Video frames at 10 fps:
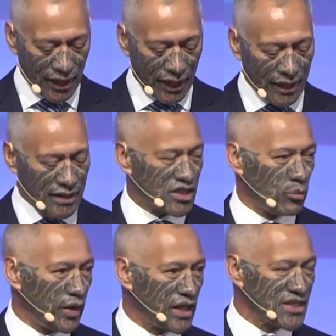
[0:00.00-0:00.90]
and is a
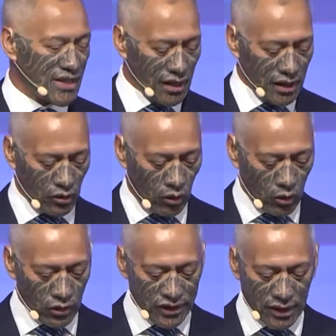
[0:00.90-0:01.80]
best-selling
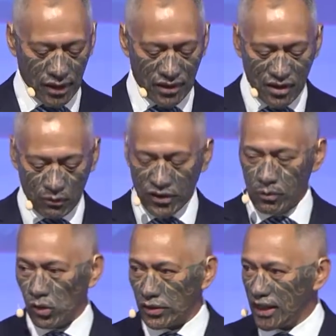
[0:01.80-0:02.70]
author with
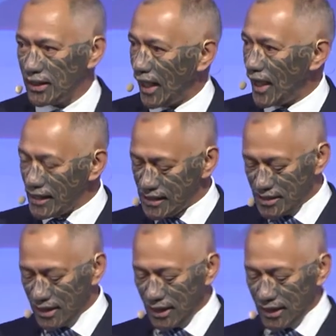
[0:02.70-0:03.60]
more than
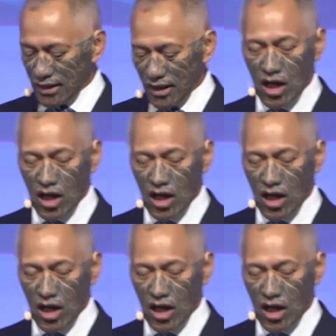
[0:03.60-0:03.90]
18